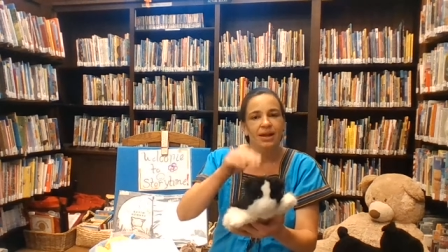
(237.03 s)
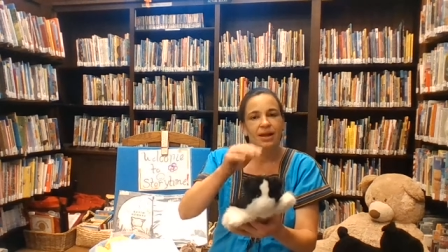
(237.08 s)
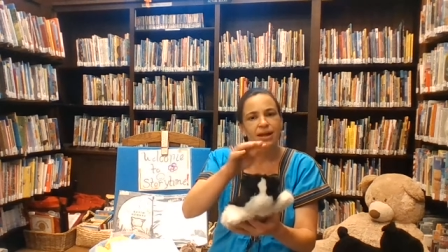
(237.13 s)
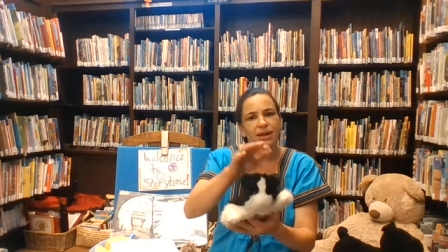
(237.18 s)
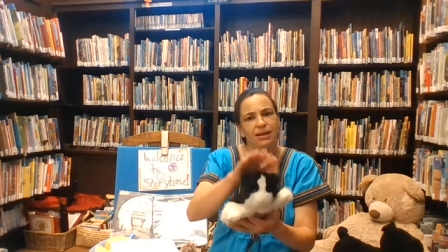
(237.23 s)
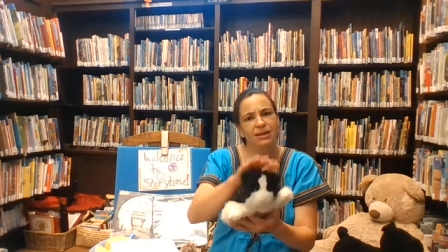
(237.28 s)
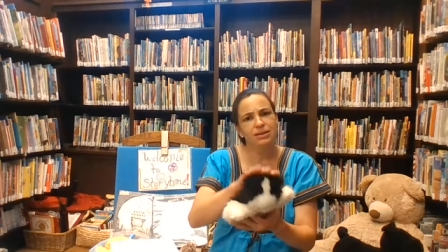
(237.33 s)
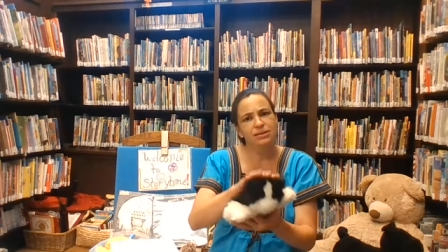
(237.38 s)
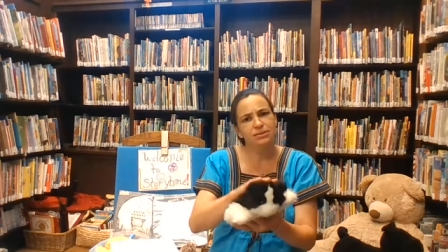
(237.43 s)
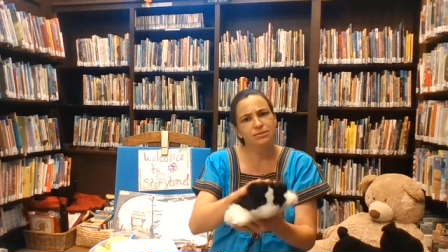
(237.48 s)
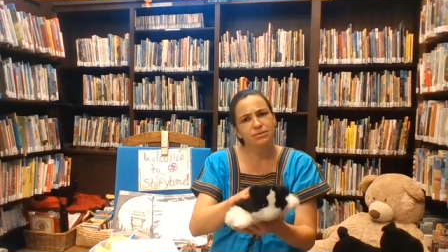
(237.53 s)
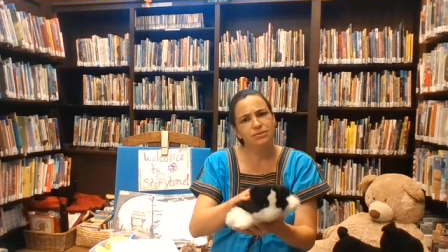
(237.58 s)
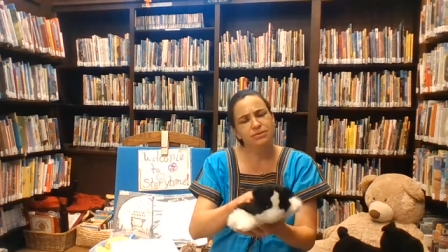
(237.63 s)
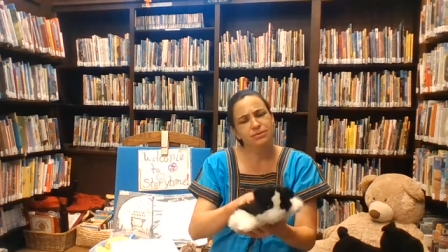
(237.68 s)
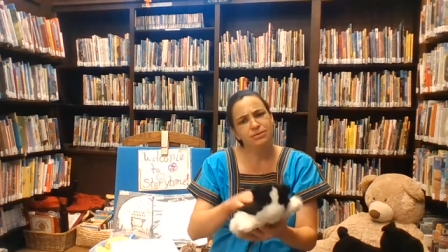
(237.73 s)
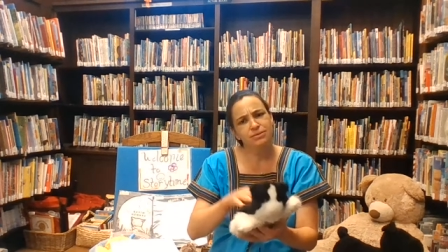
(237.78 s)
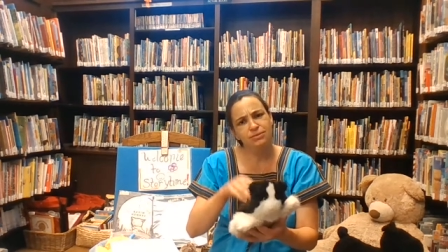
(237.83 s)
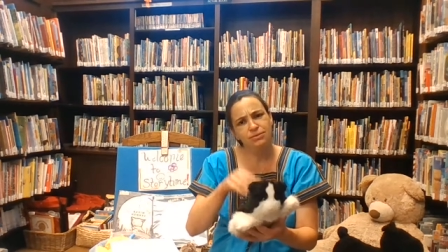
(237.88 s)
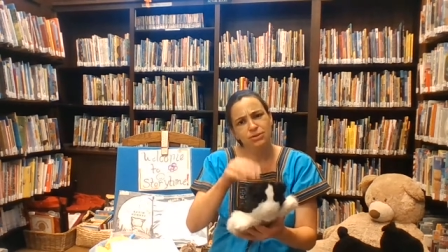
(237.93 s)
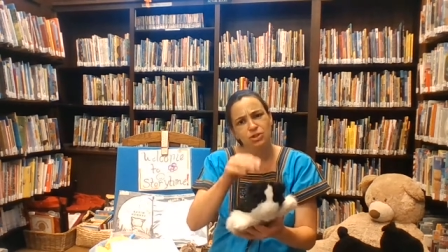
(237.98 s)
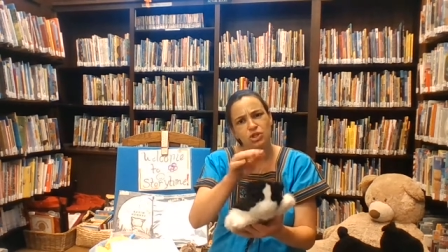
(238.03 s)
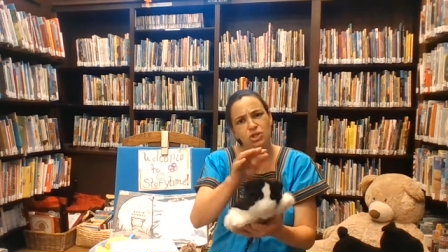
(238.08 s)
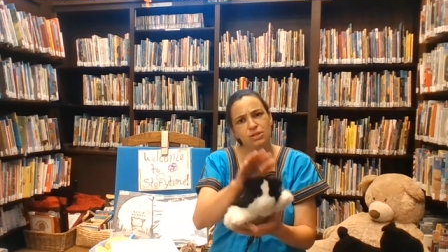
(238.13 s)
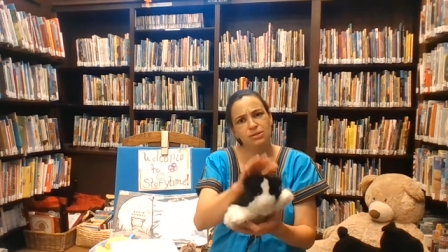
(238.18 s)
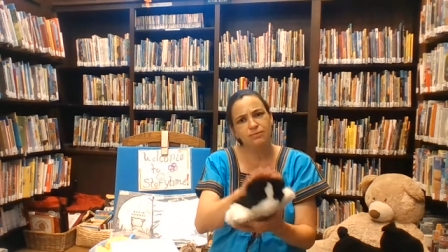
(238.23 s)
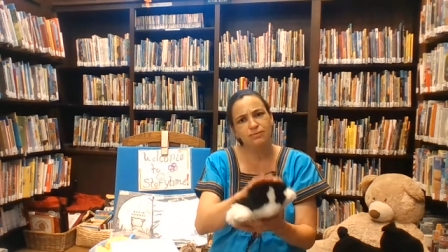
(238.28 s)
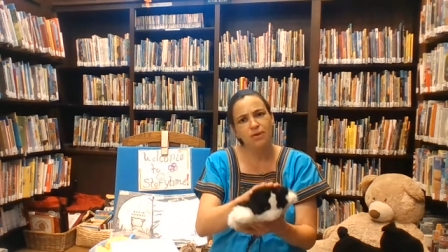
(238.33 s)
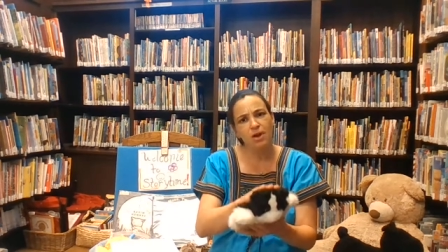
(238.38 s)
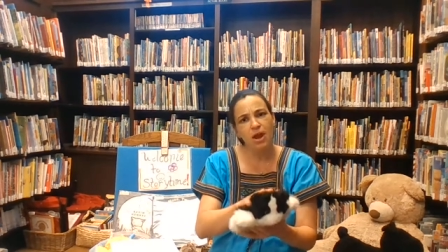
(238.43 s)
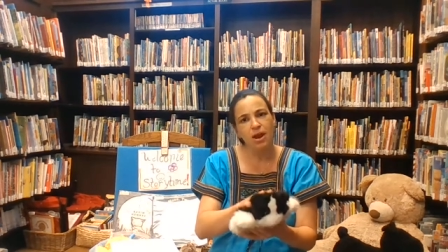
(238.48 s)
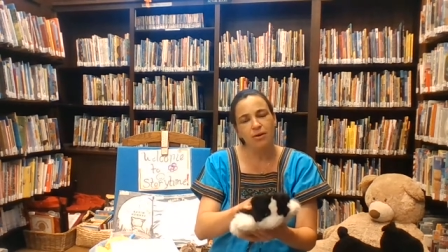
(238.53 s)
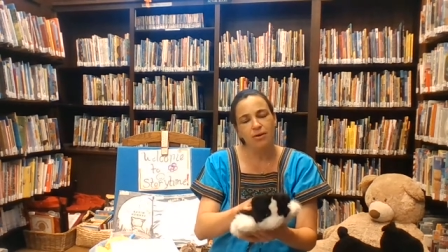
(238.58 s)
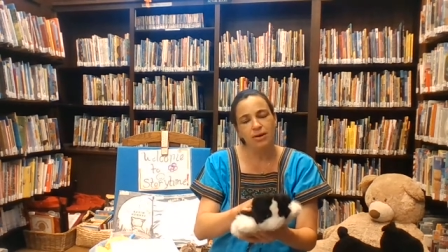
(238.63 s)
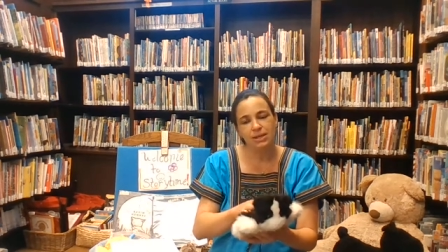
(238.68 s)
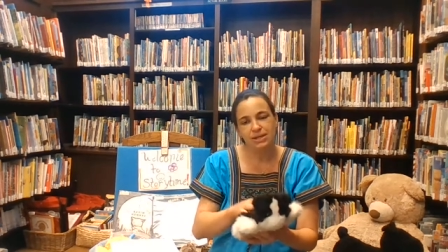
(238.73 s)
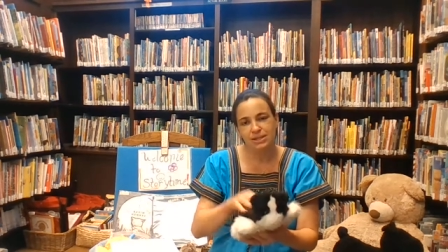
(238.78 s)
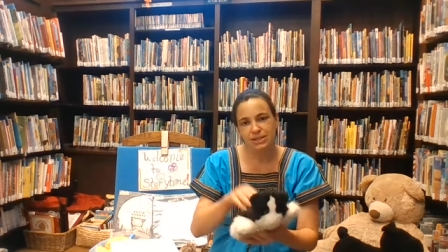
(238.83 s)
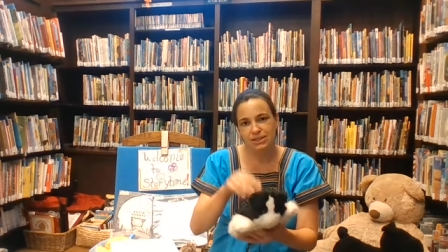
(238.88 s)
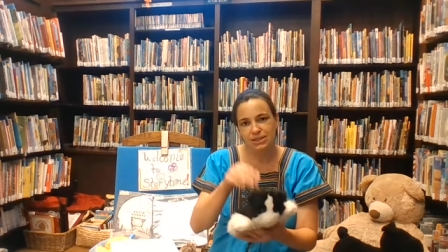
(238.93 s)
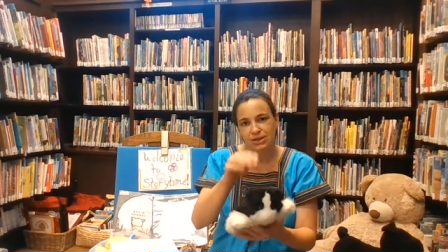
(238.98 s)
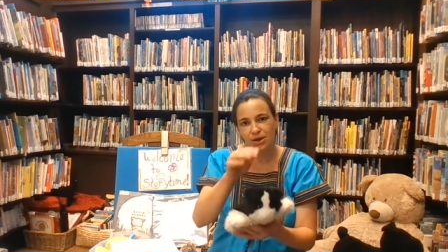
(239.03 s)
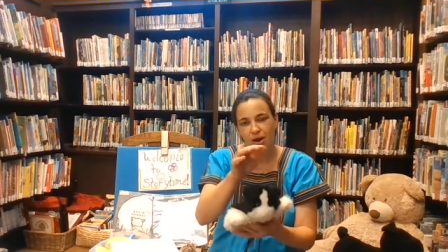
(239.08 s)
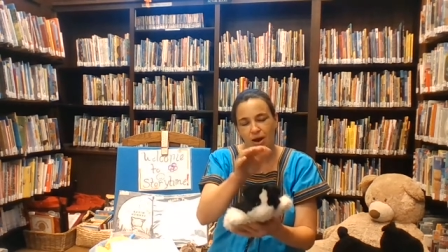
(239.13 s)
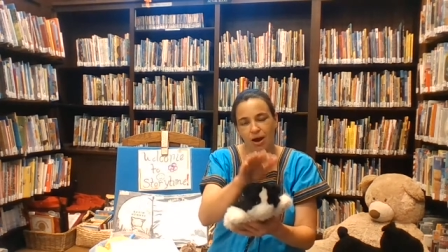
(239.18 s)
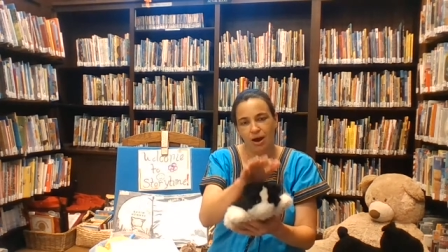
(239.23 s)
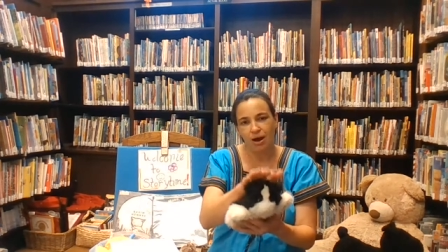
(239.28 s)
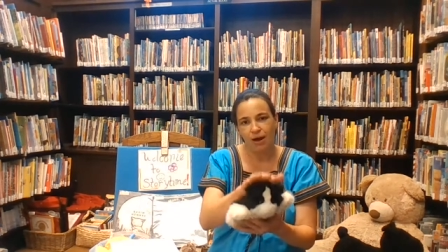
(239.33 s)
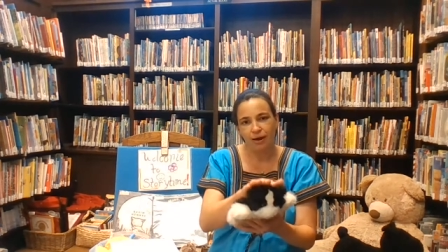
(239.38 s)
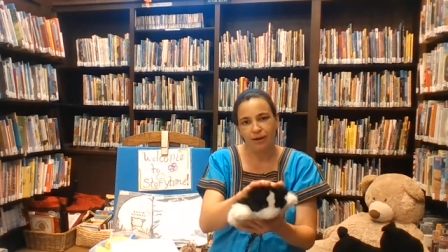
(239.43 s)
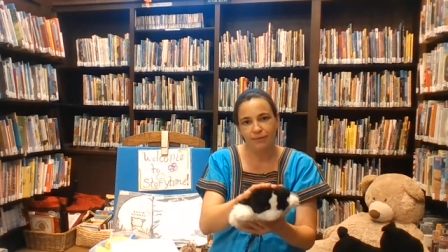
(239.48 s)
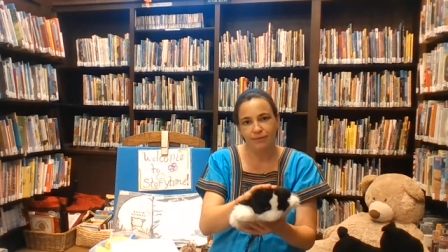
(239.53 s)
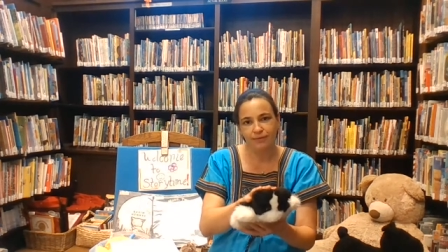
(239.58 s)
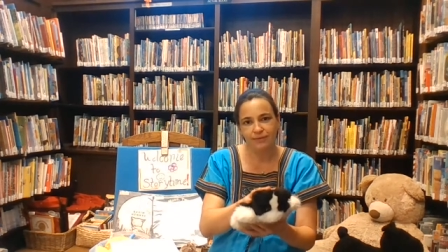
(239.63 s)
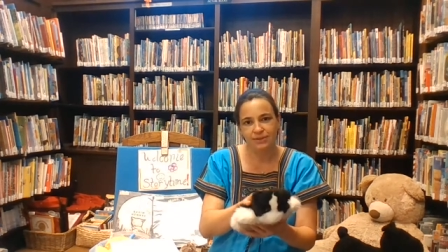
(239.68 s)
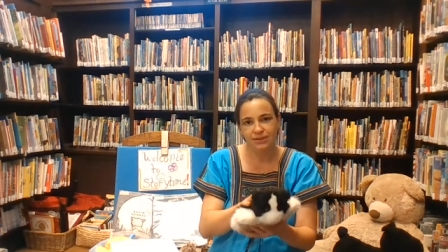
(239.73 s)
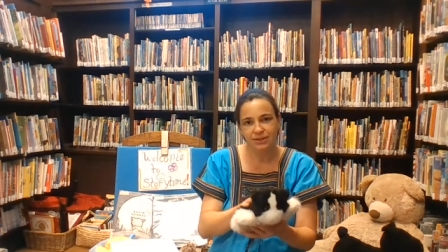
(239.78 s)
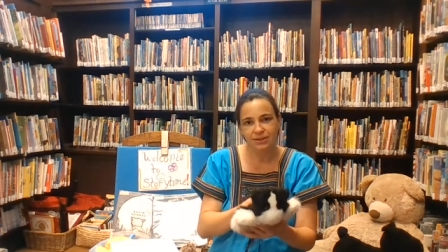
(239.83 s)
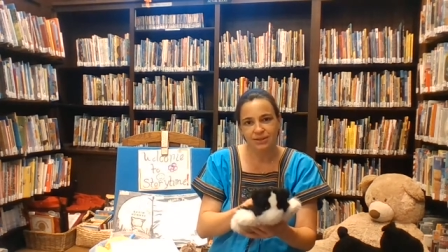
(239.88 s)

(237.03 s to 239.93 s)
And it, she's very soft.